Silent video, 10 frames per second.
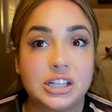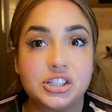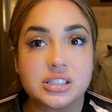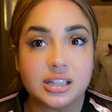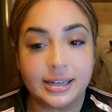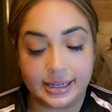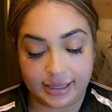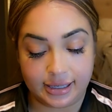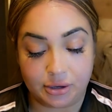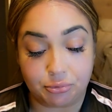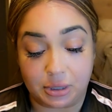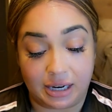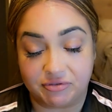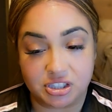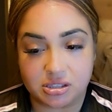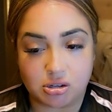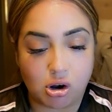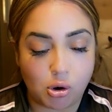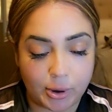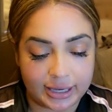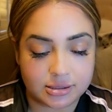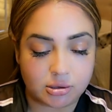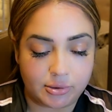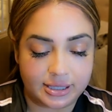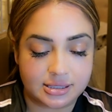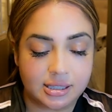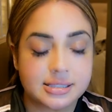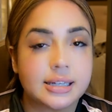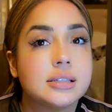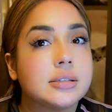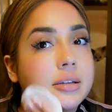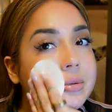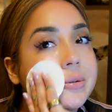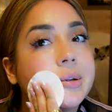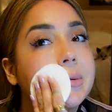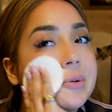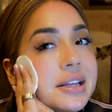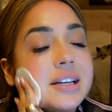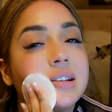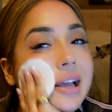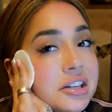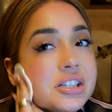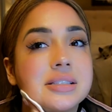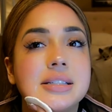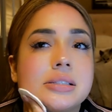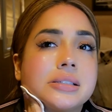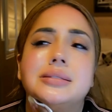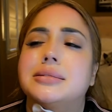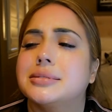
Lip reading: I just suck at it. I've just always sucked at it. So this was like when they did lash extensions, I